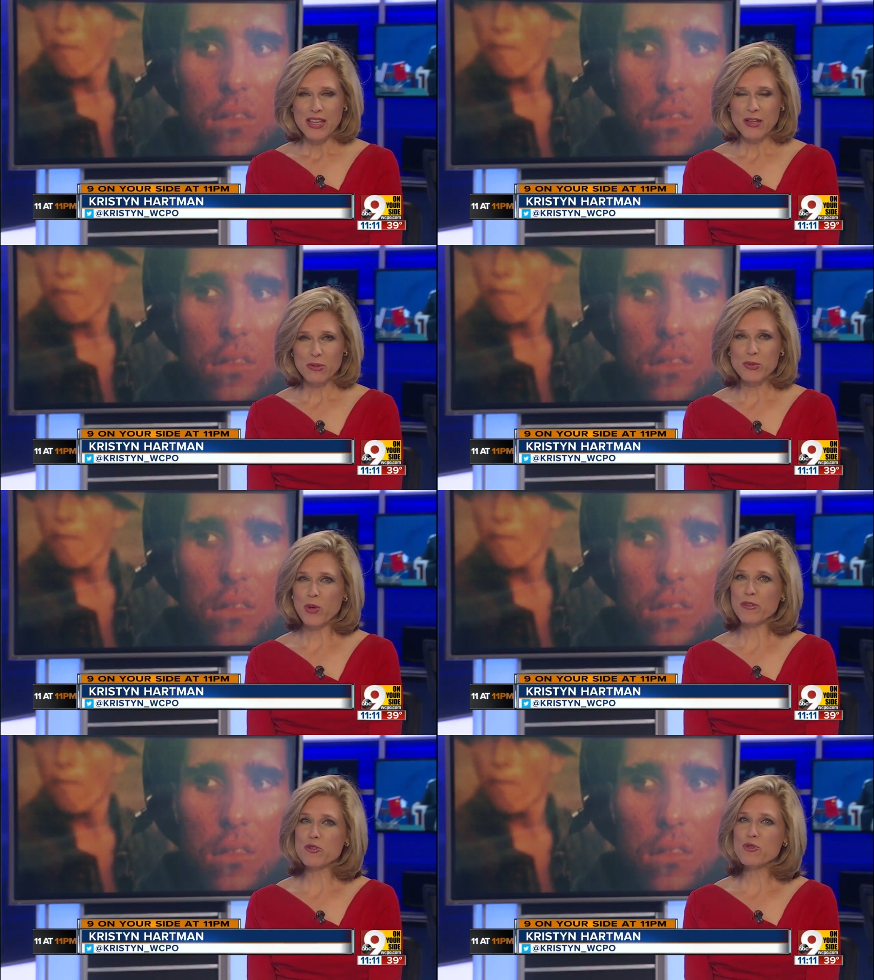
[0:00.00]
Speaker 1: It was
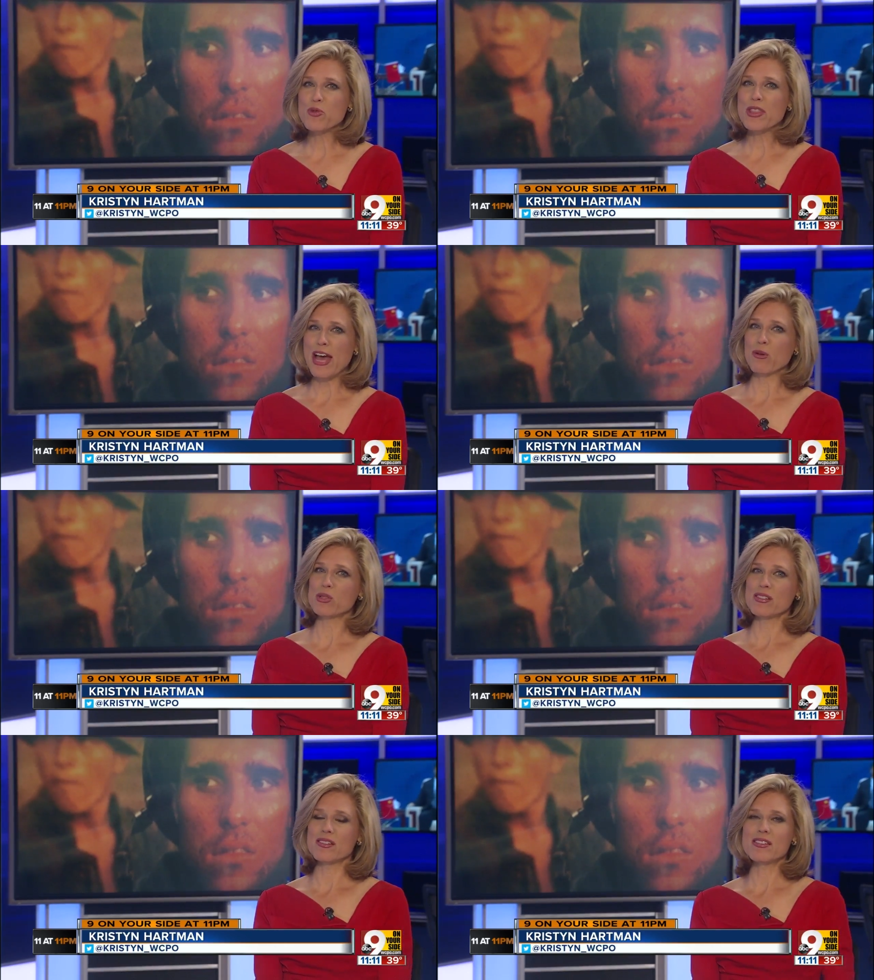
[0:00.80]
one of
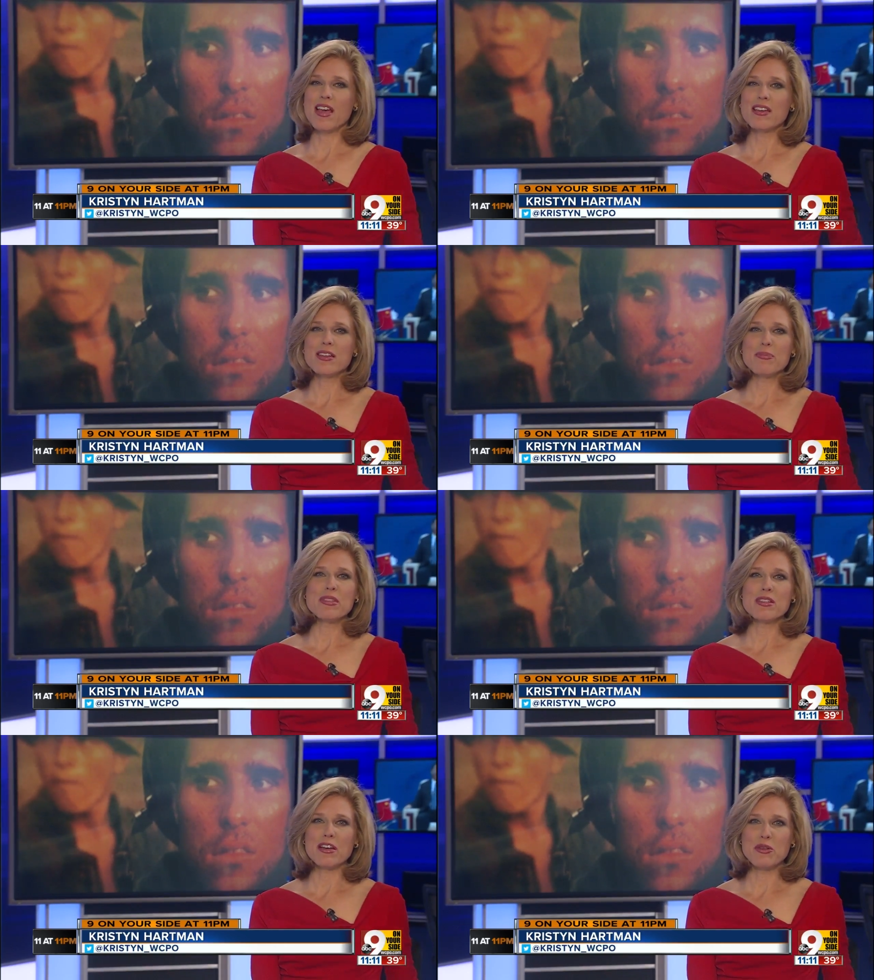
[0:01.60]
2,000 to end up
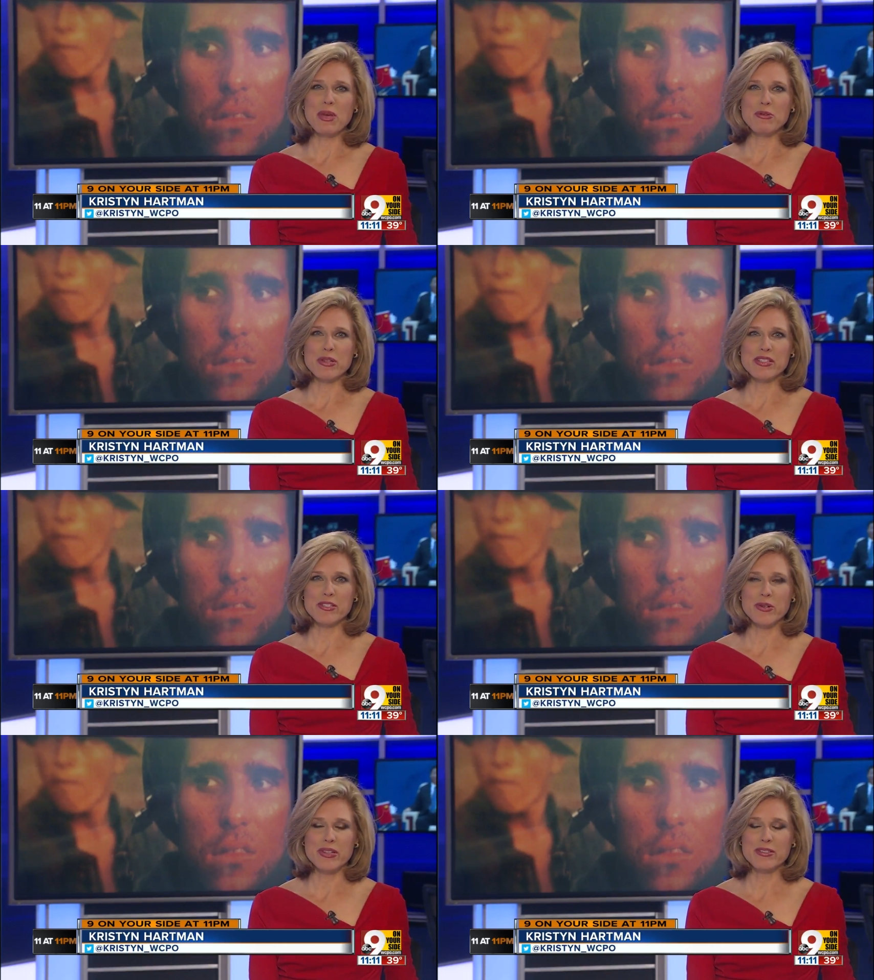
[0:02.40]
in the documentary
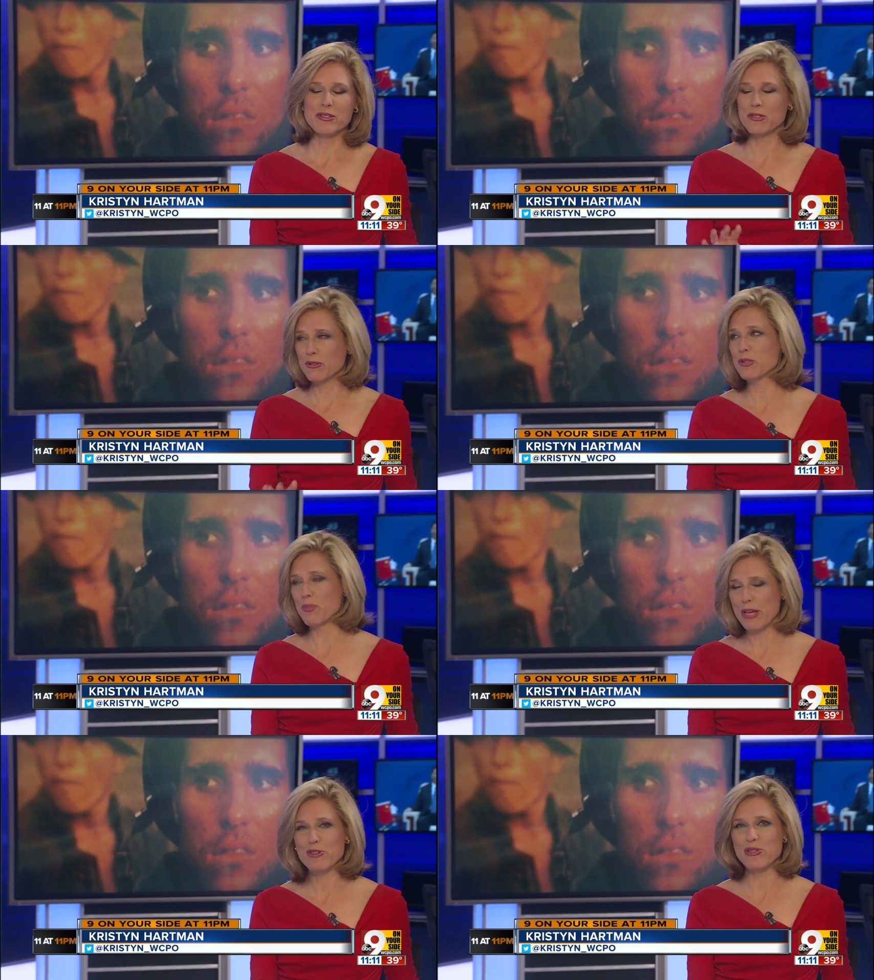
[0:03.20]
series, so
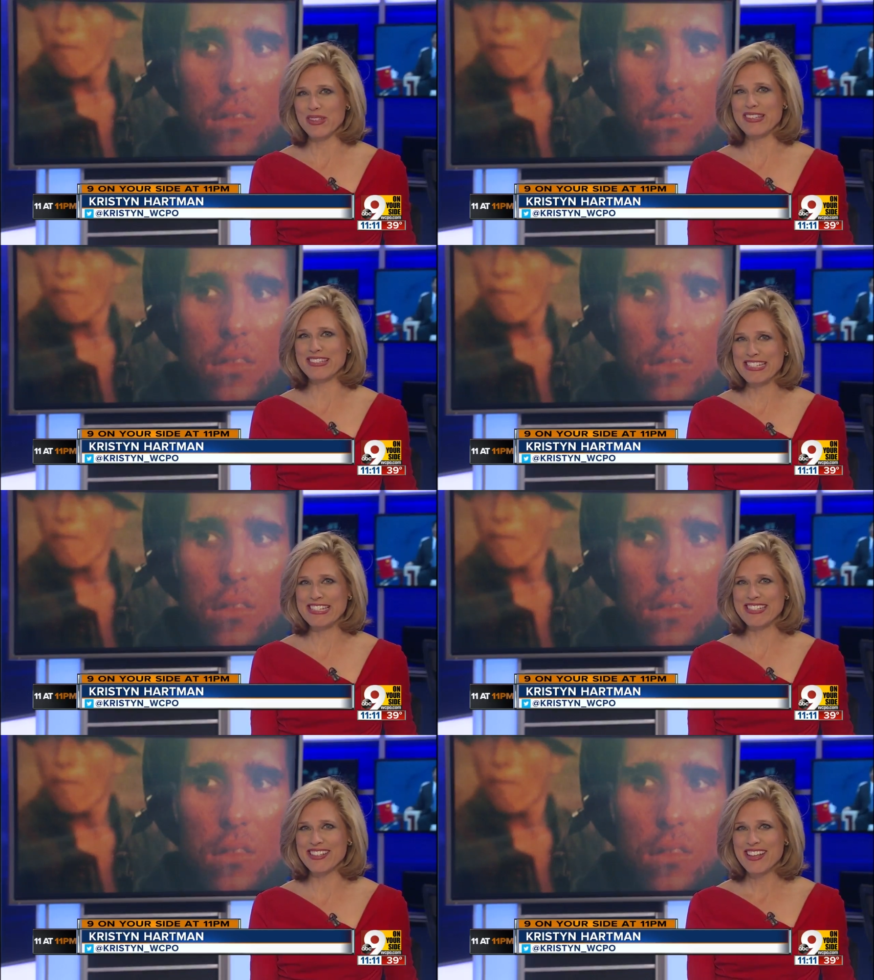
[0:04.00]
special indeed.